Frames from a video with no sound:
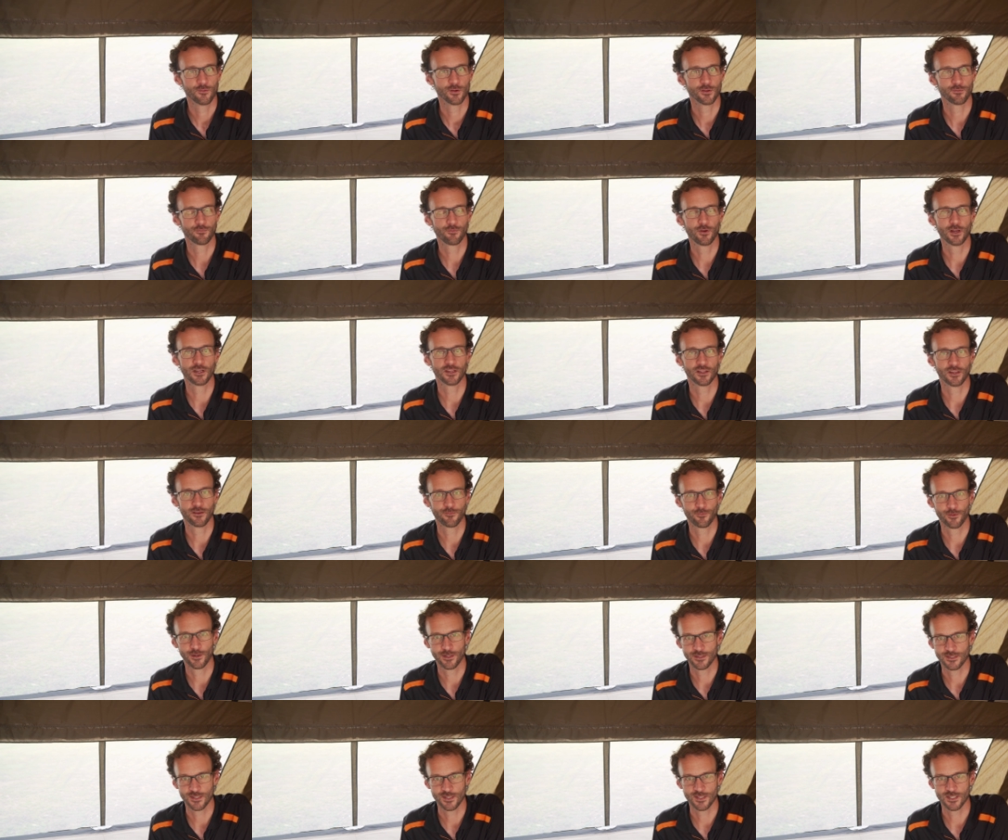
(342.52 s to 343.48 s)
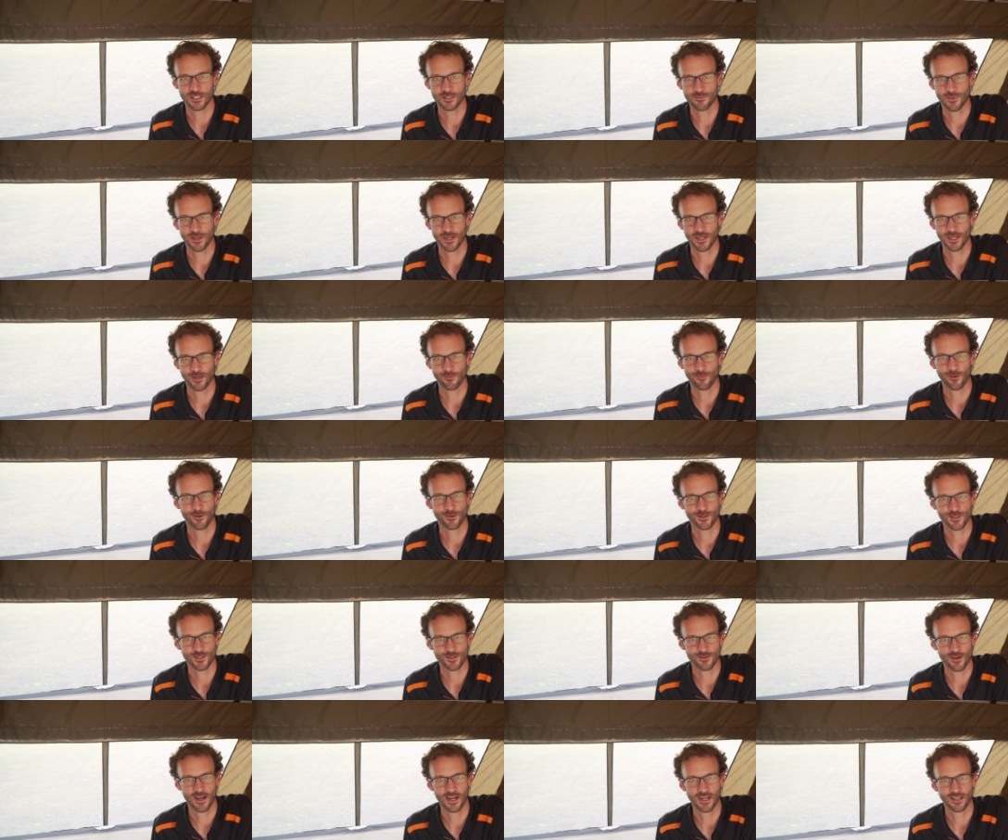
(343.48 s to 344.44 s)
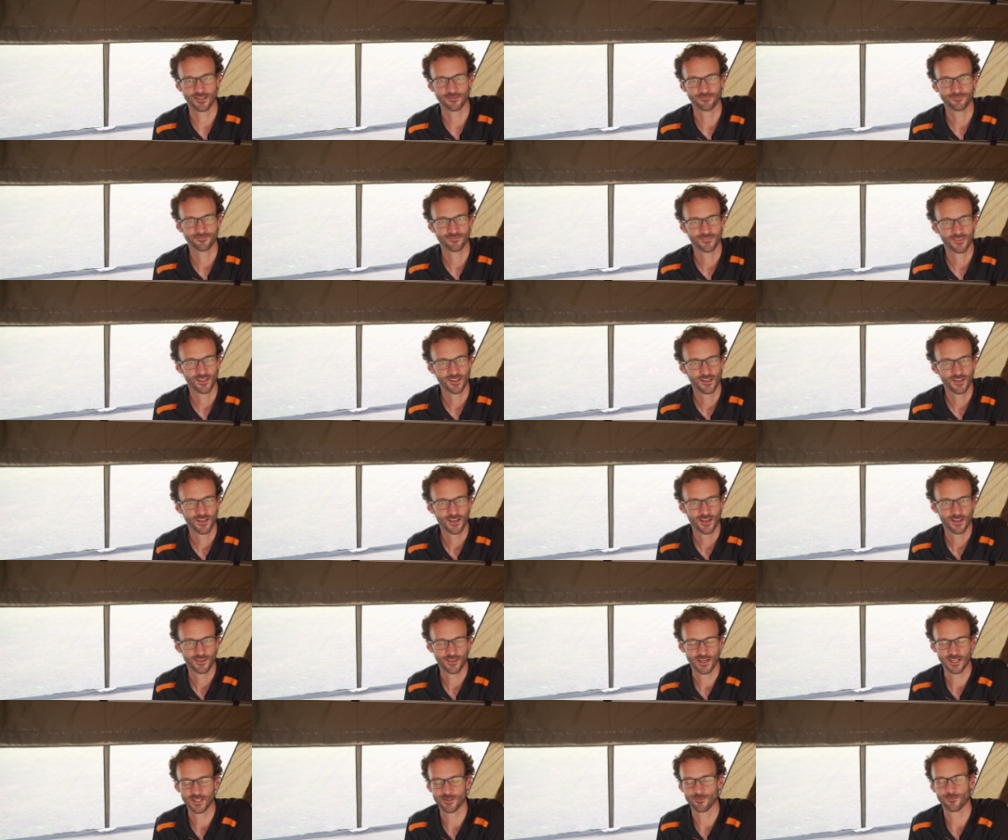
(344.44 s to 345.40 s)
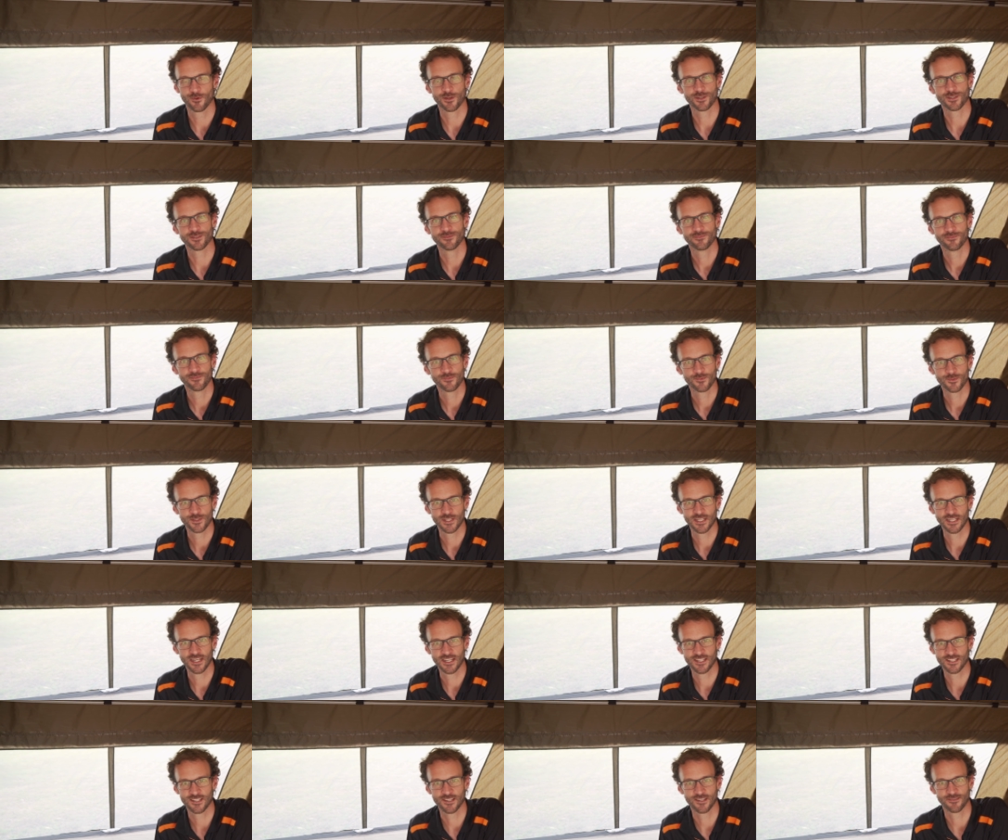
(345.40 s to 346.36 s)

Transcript: with free delivery to just about anywhere in Australia. Thanks for watching. We'll see you next